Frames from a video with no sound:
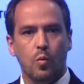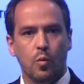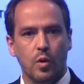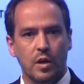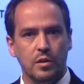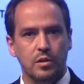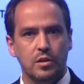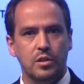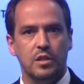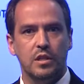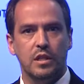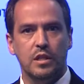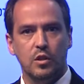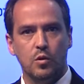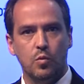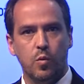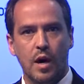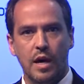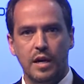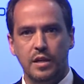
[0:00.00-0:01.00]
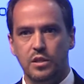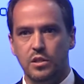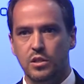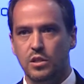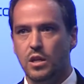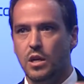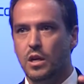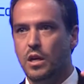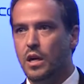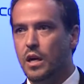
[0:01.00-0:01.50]
once and
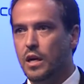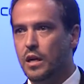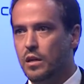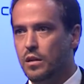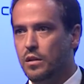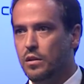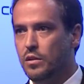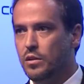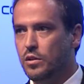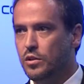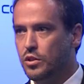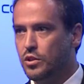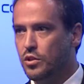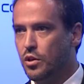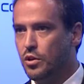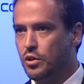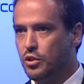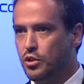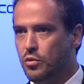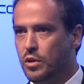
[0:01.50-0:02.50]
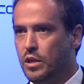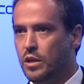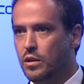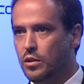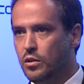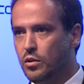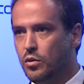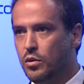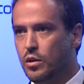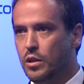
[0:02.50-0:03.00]
twice in surgery
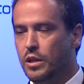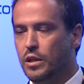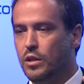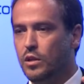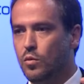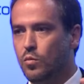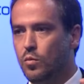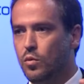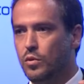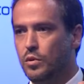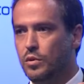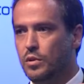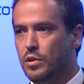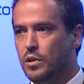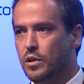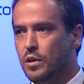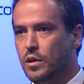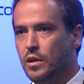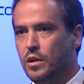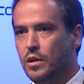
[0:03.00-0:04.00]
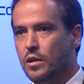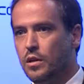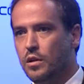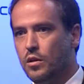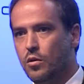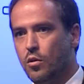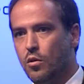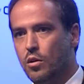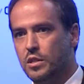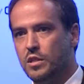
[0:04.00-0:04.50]
to clean the wound,
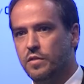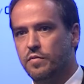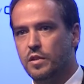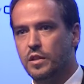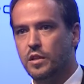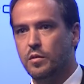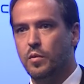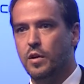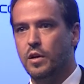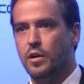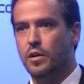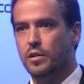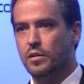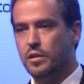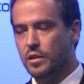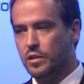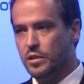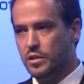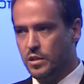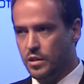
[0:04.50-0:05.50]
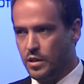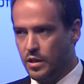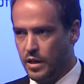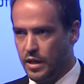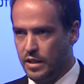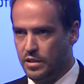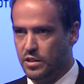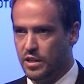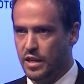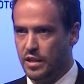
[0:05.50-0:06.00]
course of antibiotics,
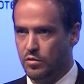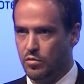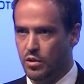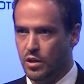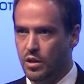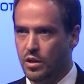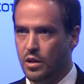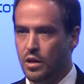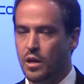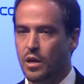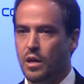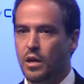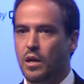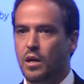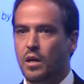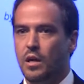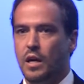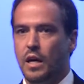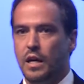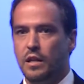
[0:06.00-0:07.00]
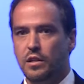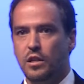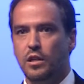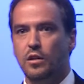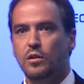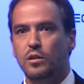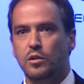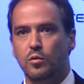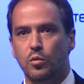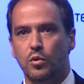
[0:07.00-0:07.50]
etc.,
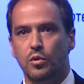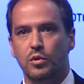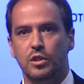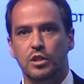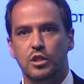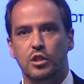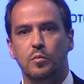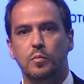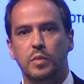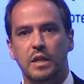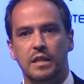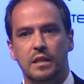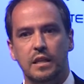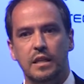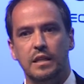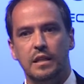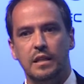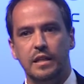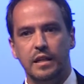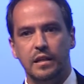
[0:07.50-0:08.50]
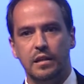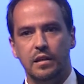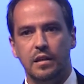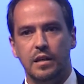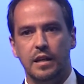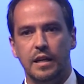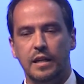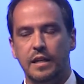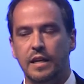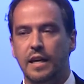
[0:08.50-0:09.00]
until the wound is completely clean.
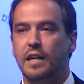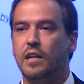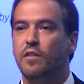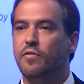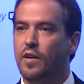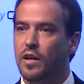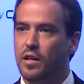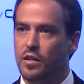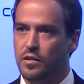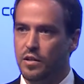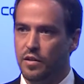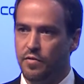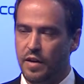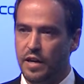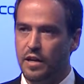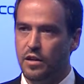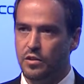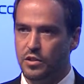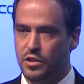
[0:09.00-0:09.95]
And then a final